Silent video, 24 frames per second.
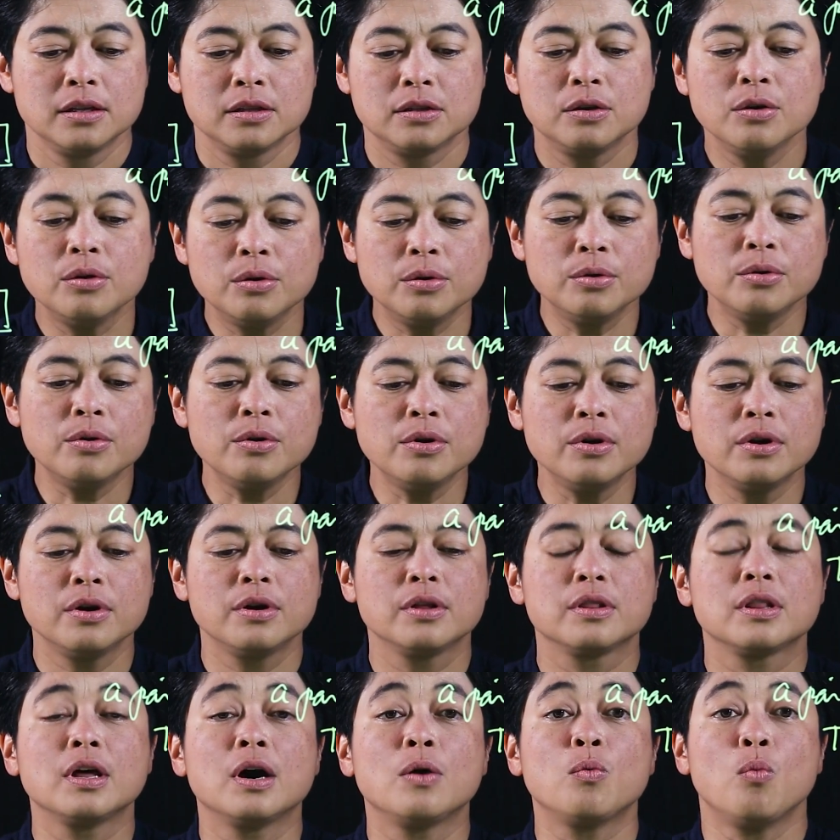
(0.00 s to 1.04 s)
to
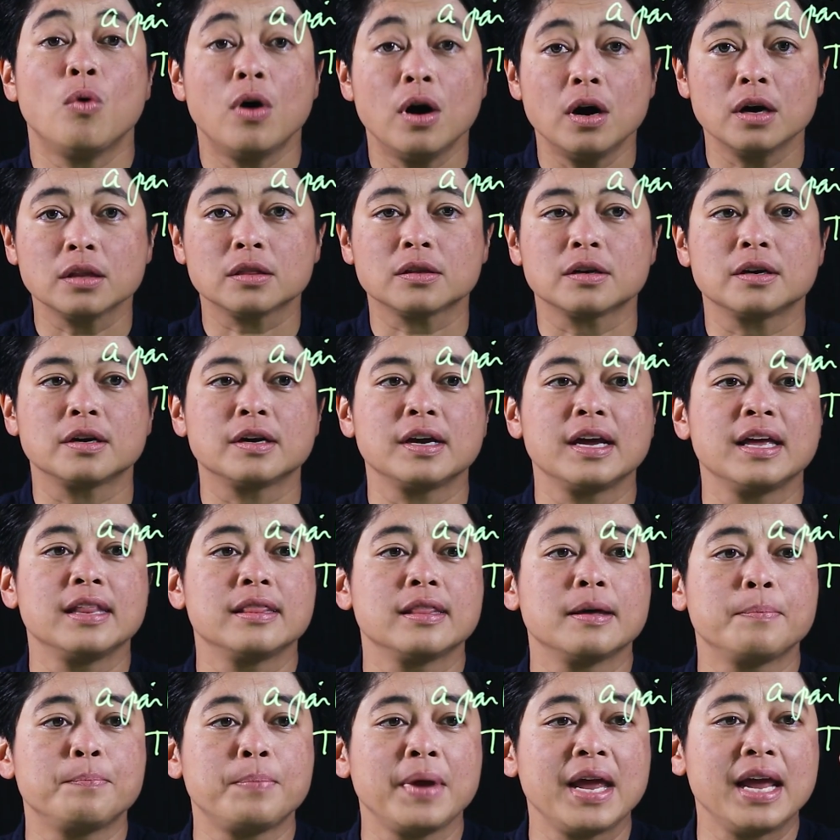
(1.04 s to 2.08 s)
the water
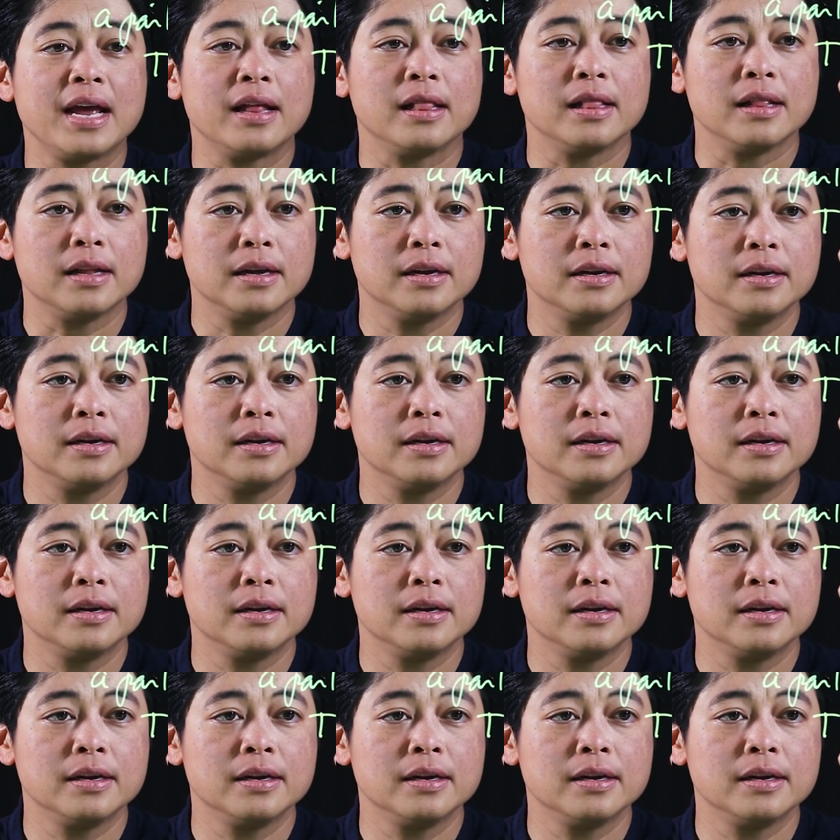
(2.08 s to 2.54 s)
in the pail